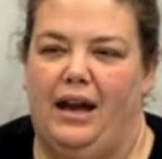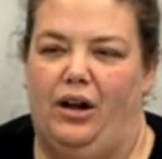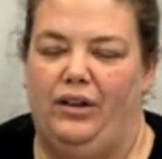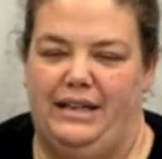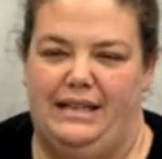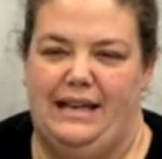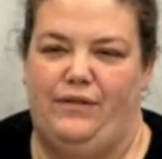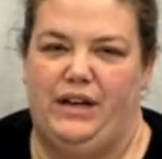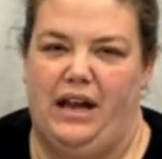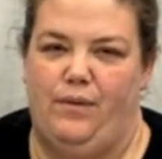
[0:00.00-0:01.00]
all it is
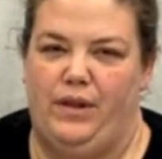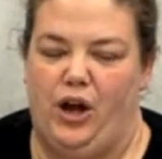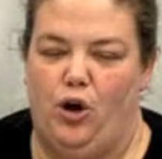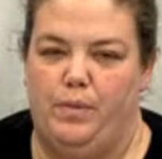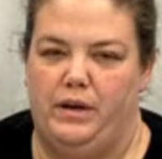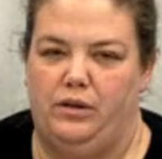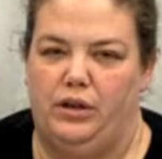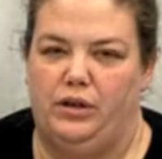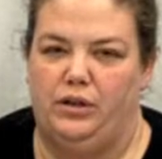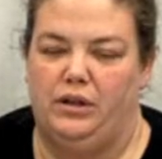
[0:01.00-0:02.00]
every day when they open
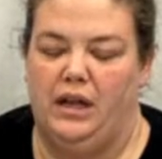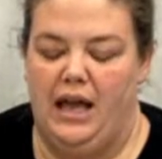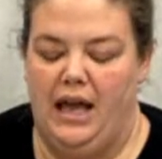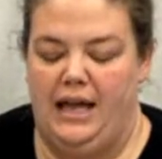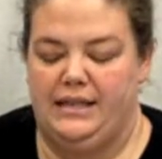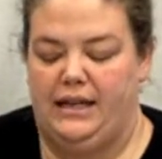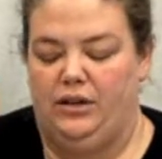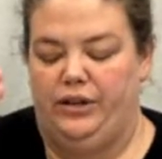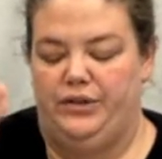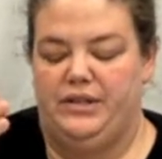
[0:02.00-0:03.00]
it's like a
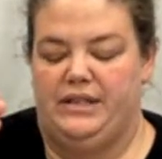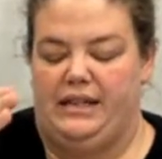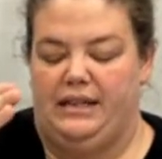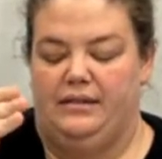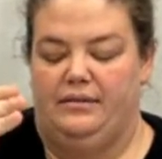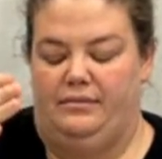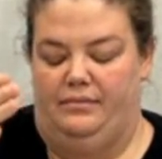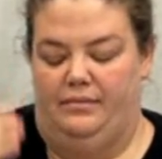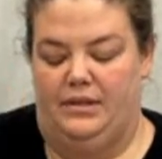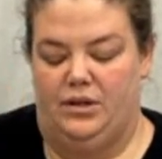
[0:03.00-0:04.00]
little scene.
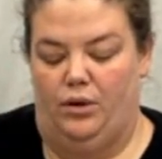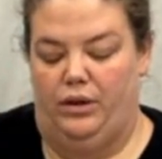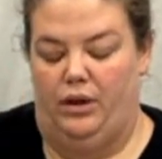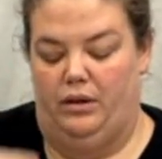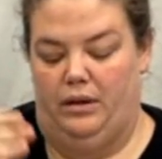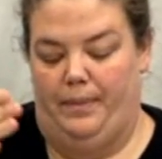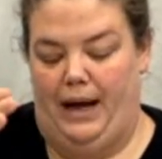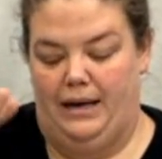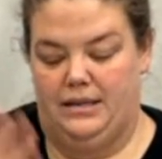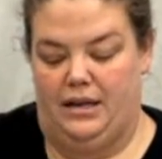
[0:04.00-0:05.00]
So the
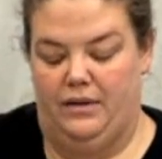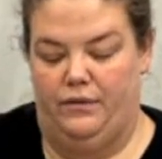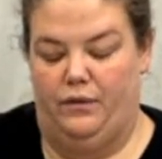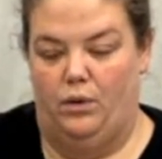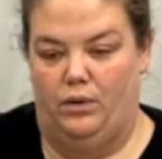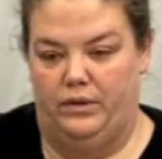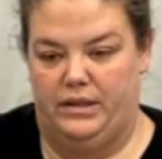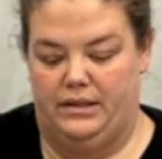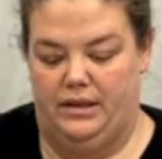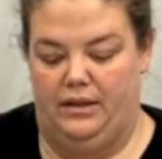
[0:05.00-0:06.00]
box
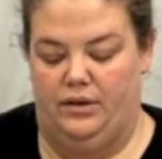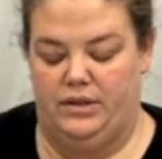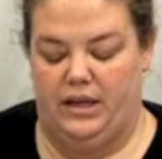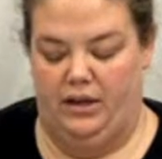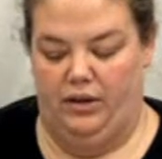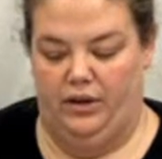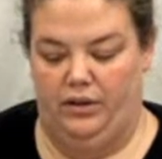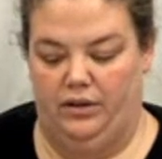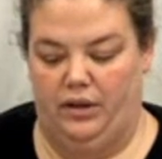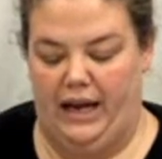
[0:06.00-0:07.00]
unfolds and there's like a
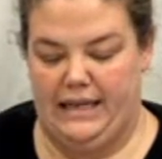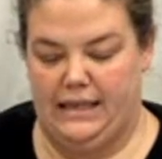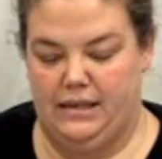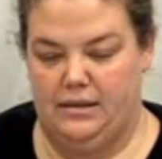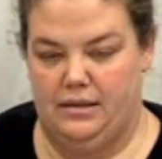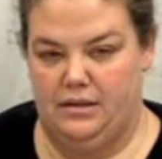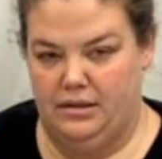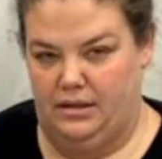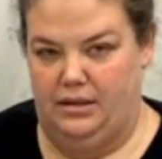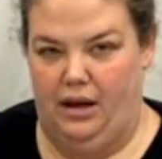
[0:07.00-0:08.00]
little
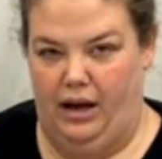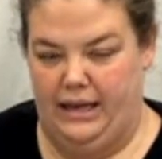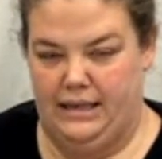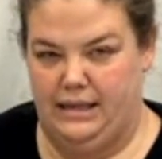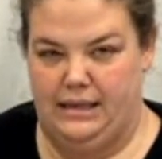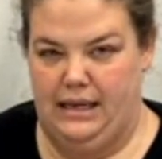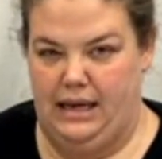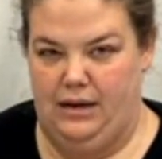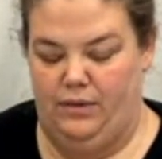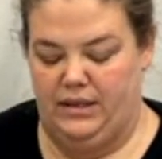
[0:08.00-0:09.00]
ice
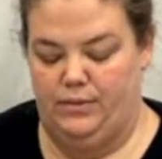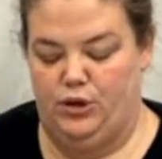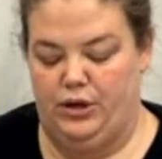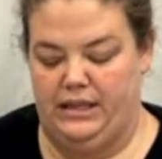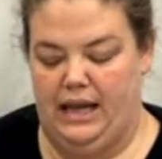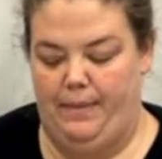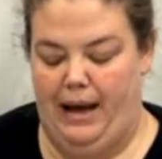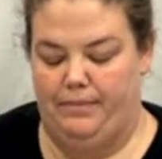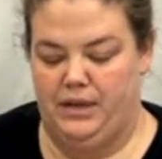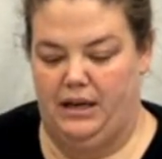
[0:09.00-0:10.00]
scene with some trees that
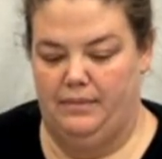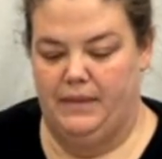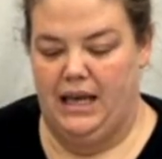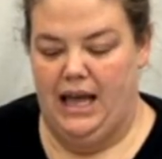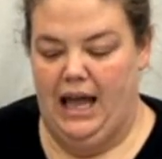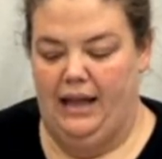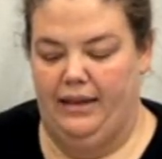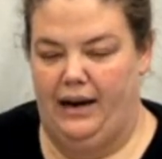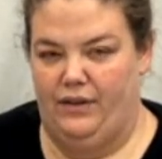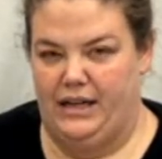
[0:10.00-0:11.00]
popped up.
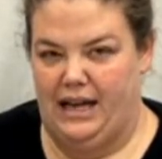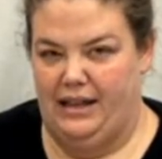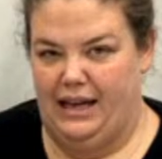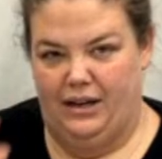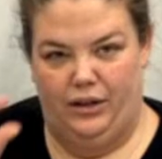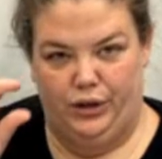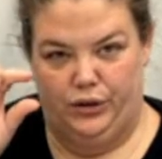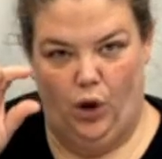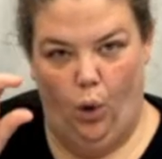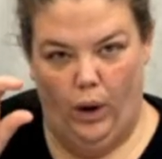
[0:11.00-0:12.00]
And then every day they get a
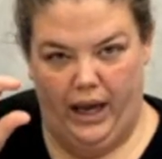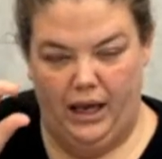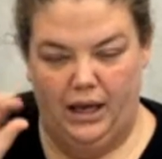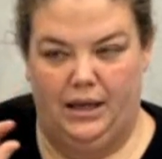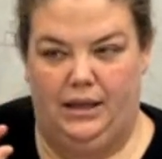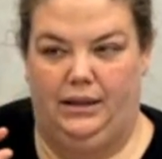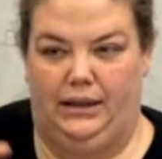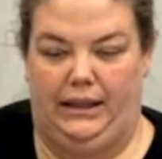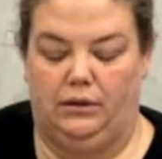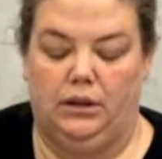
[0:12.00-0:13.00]
little toy,
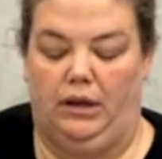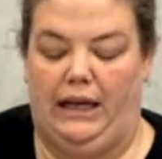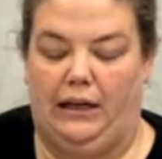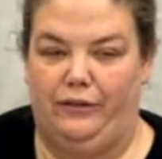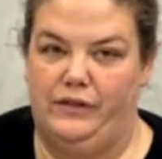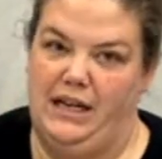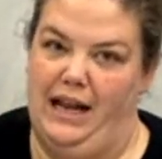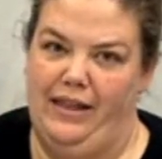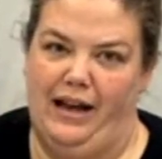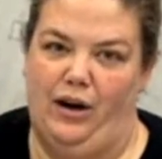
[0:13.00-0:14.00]
like a little elf.
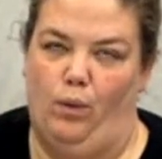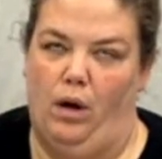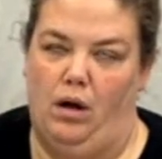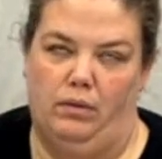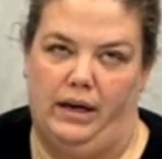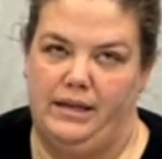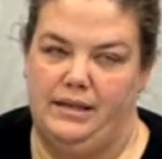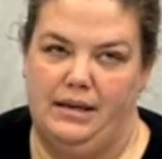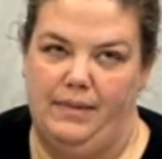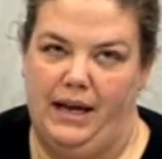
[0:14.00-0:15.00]
Today they got a
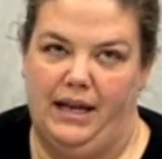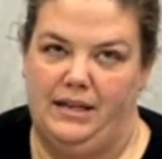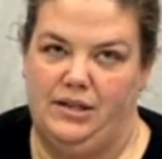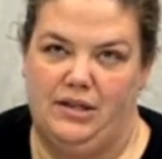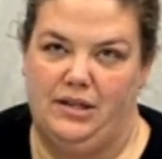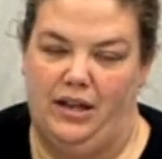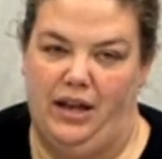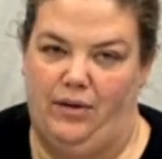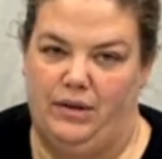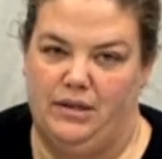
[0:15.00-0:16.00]
walrus, and my kids just thought
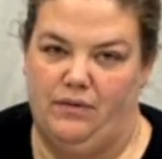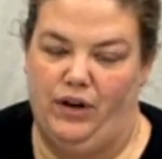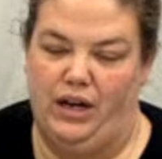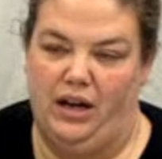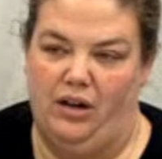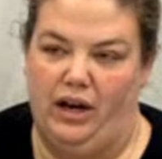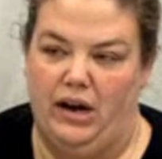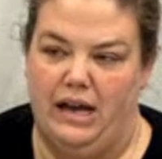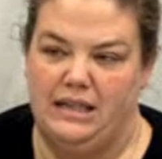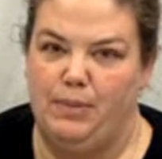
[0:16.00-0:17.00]
that was freaking
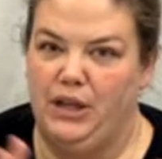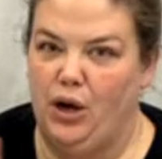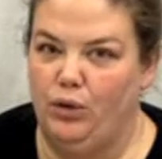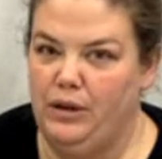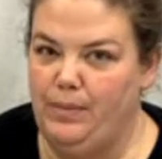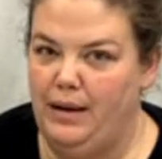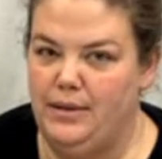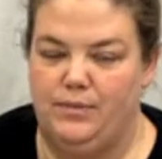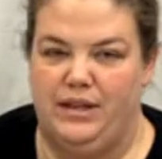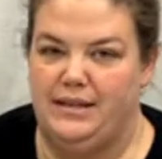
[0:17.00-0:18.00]
hilarious. But the only
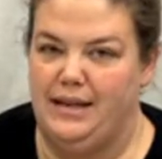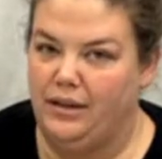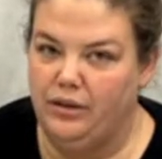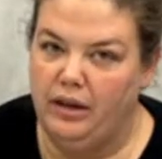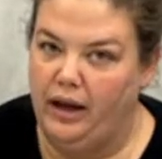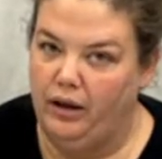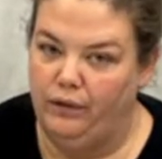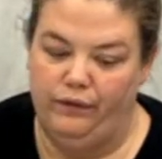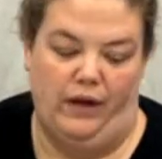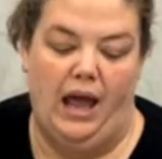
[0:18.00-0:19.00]
problem with this Ethel the
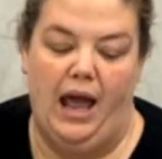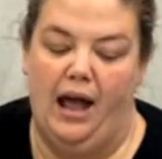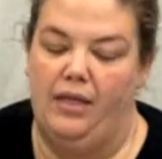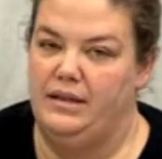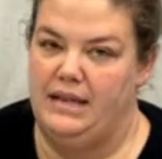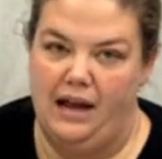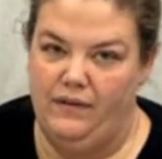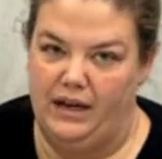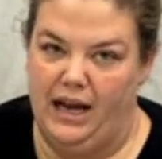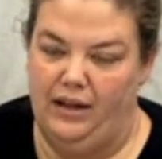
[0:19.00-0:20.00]
elf and this
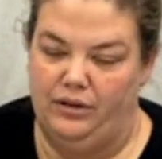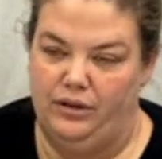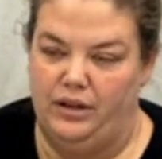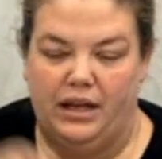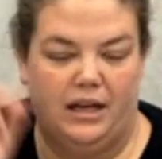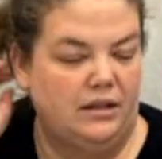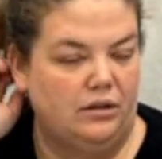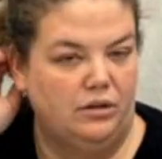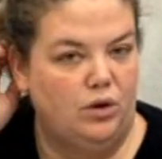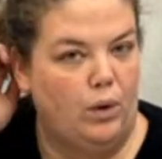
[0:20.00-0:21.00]
advent calendar that they get the
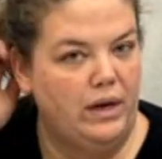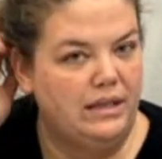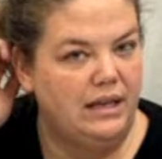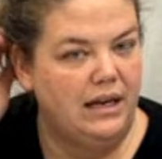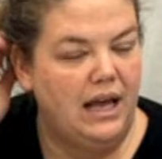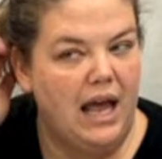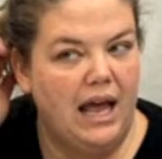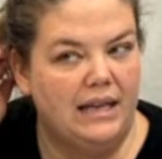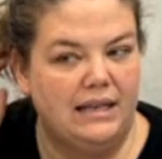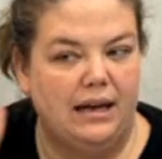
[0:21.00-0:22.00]
little toys in
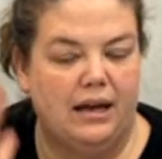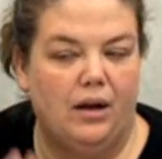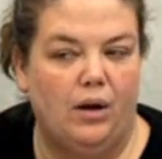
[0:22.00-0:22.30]
is like